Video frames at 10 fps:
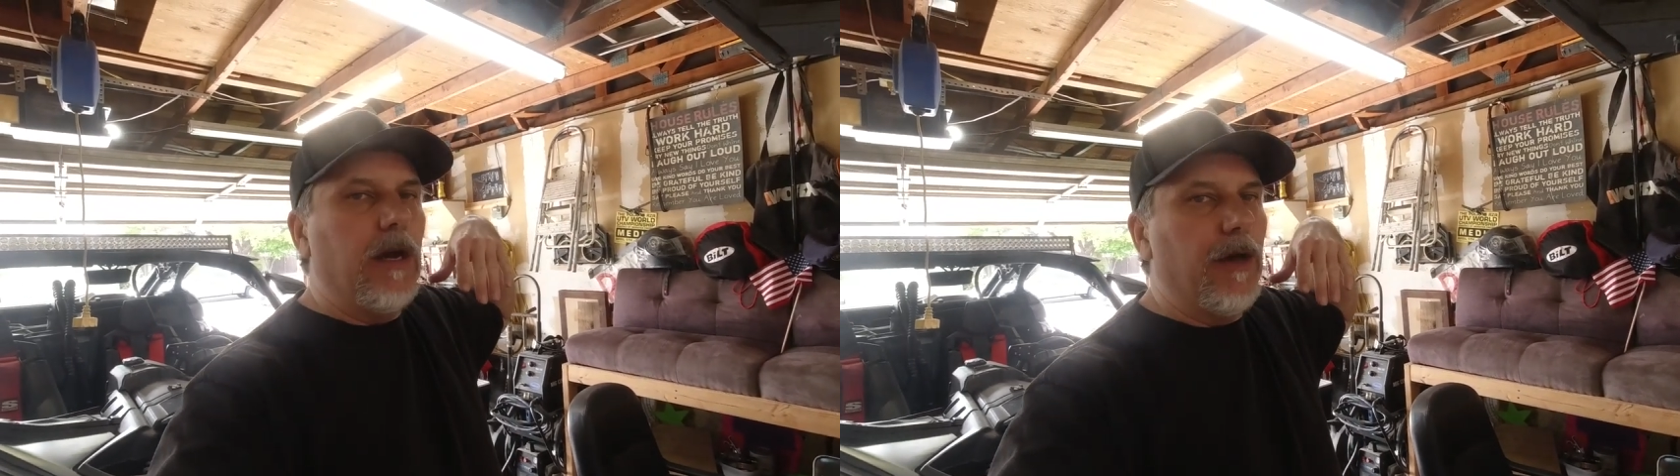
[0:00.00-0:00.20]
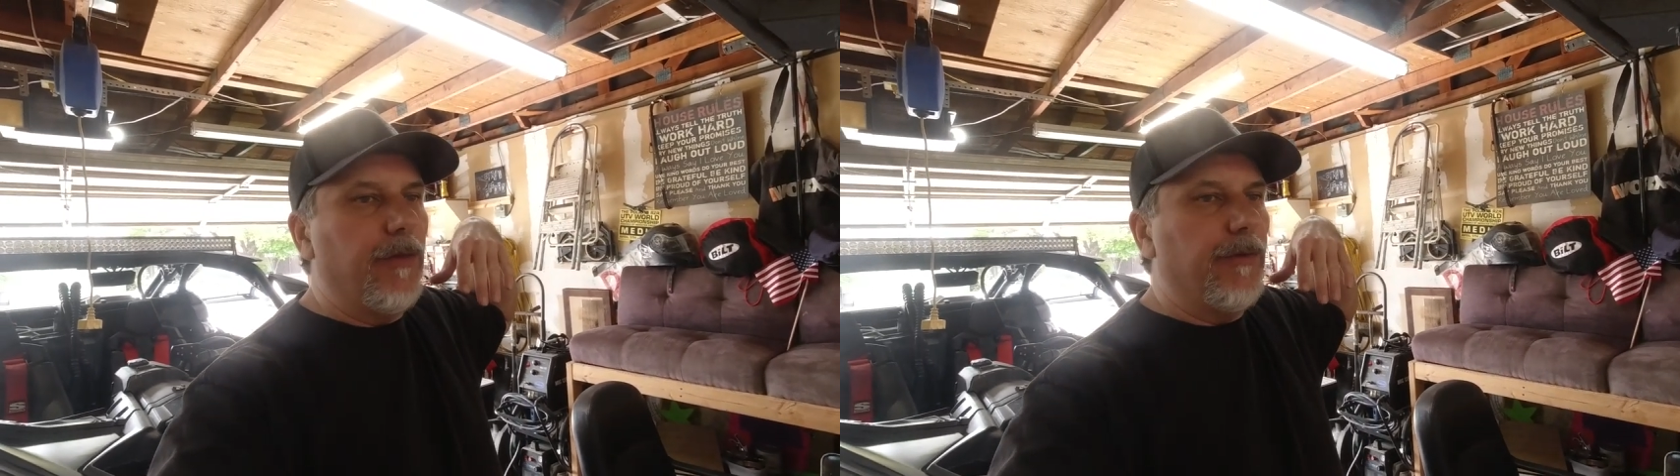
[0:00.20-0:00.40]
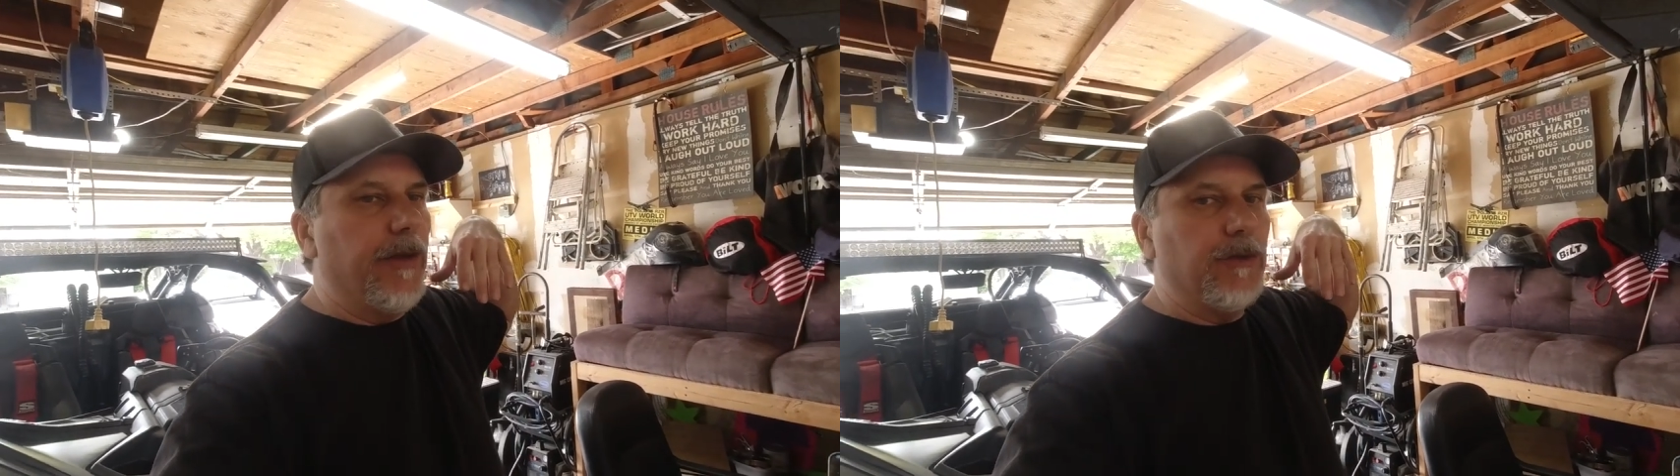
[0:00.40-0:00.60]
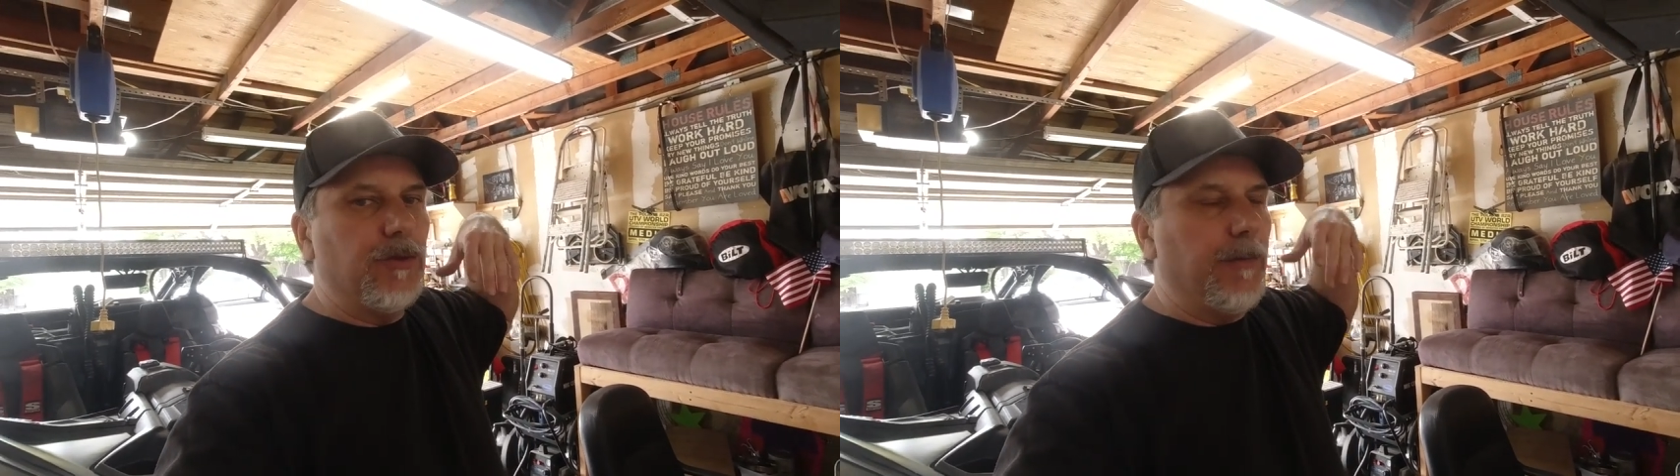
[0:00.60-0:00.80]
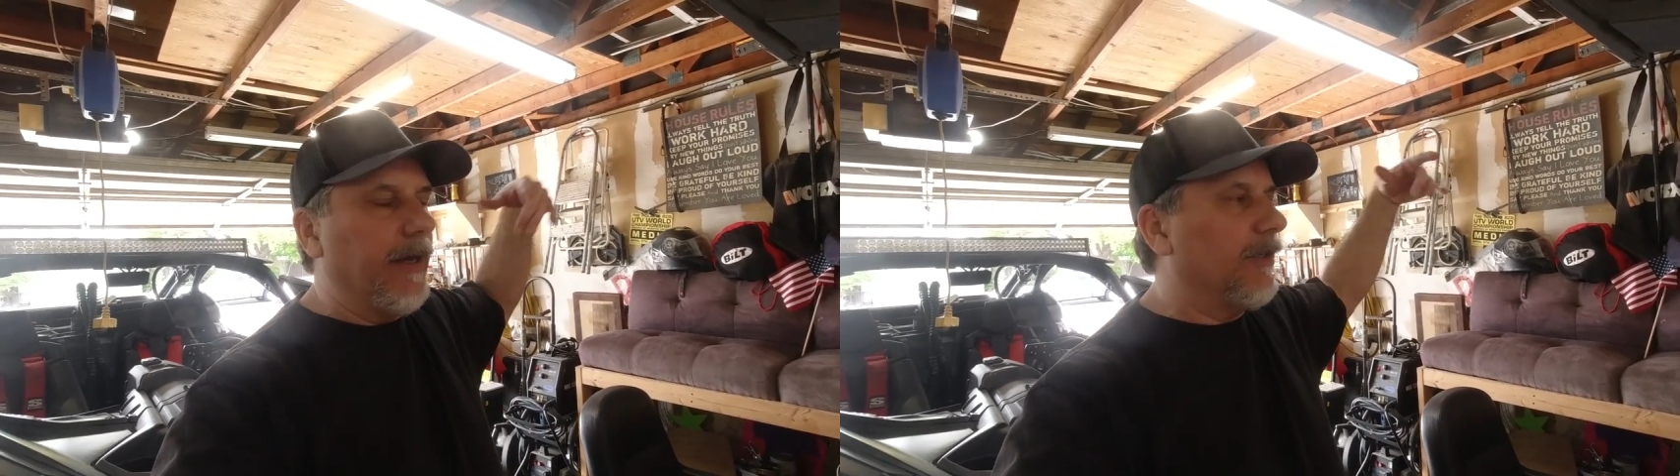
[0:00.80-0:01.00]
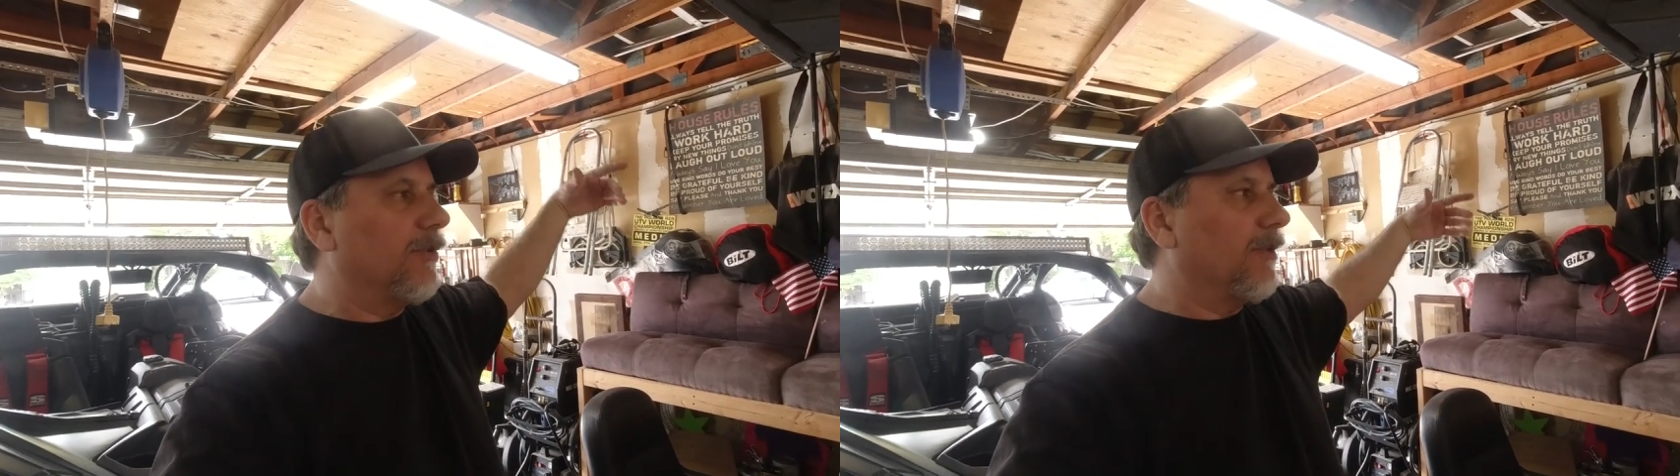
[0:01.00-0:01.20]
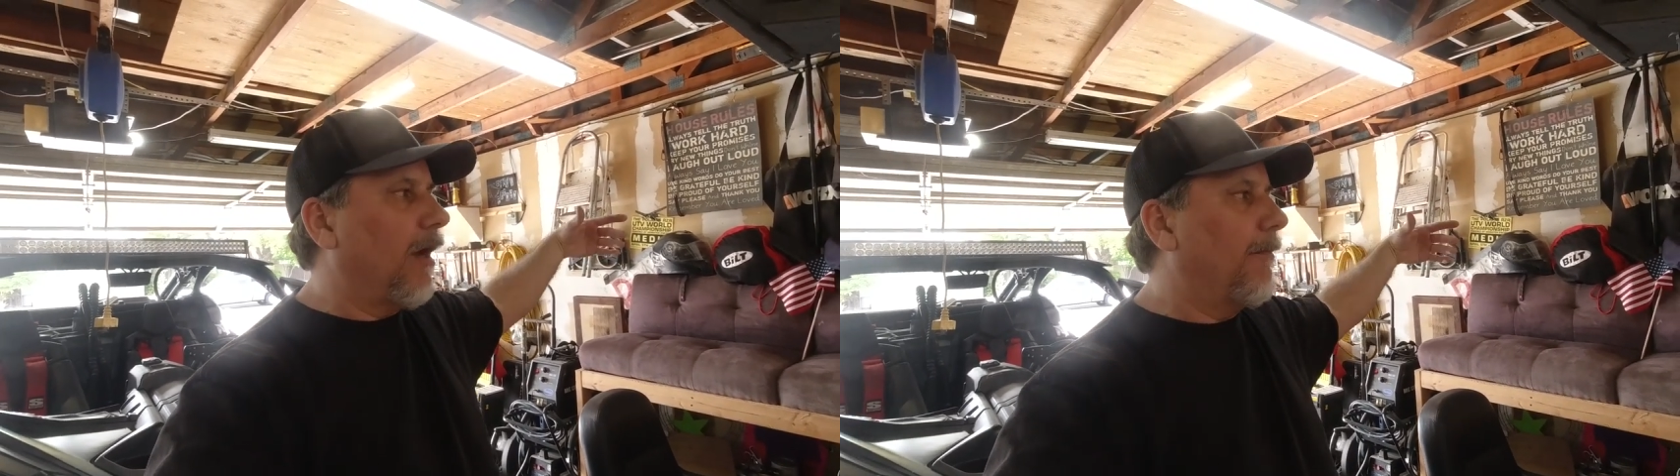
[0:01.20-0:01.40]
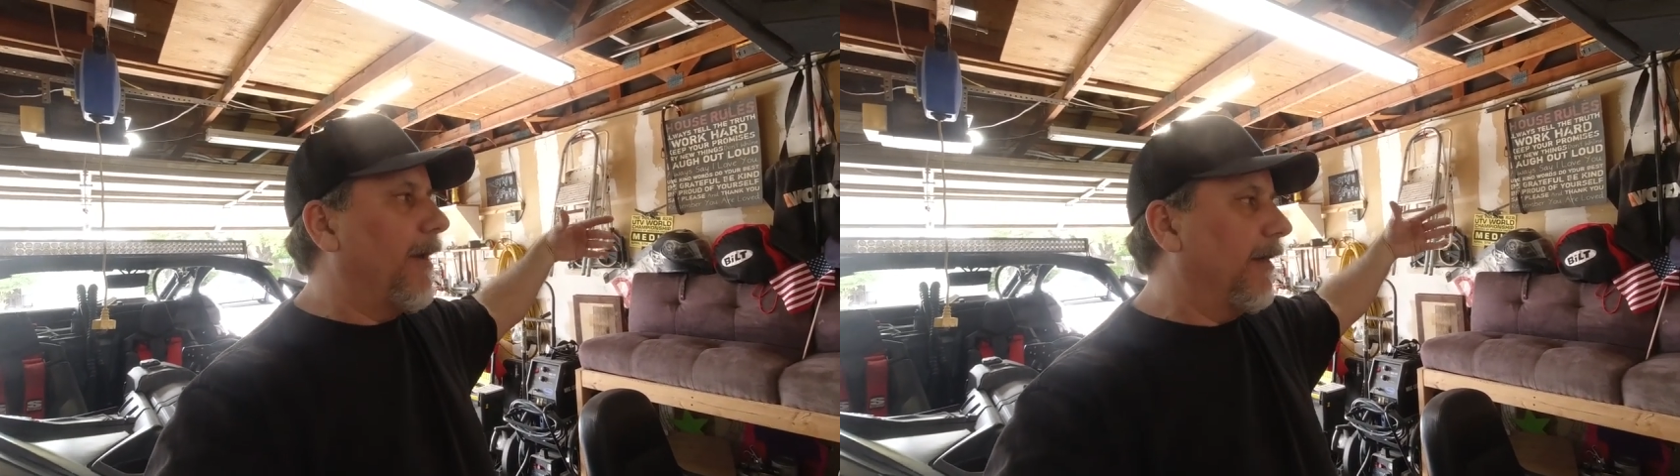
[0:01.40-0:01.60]
other than to make a
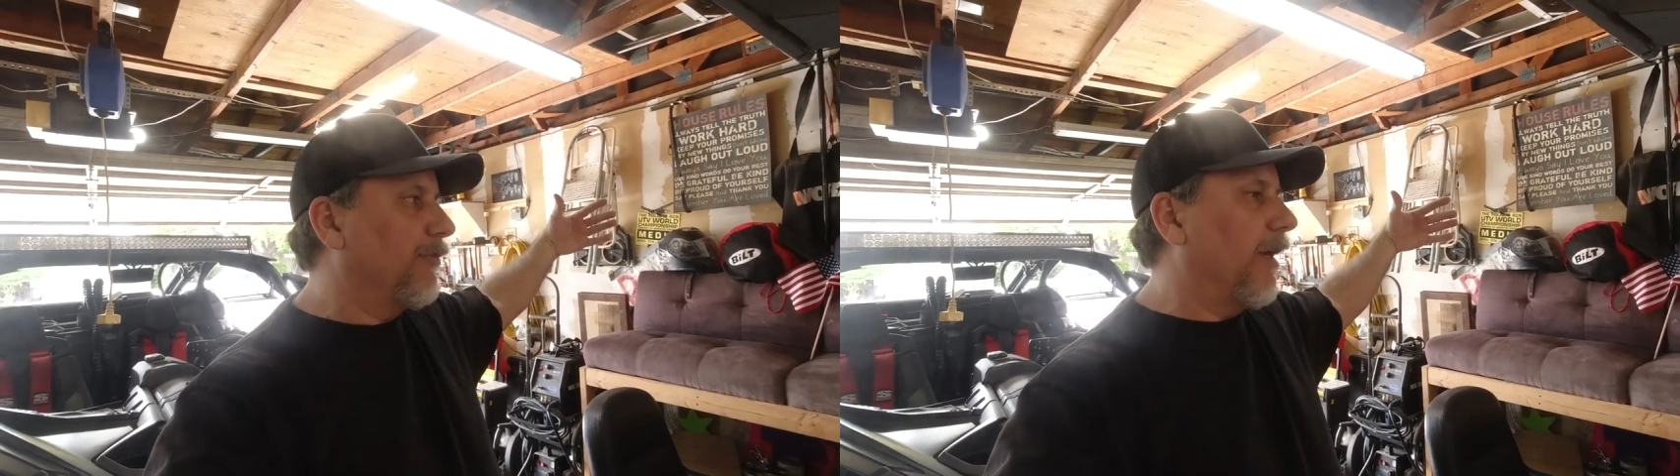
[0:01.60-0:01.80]
stop at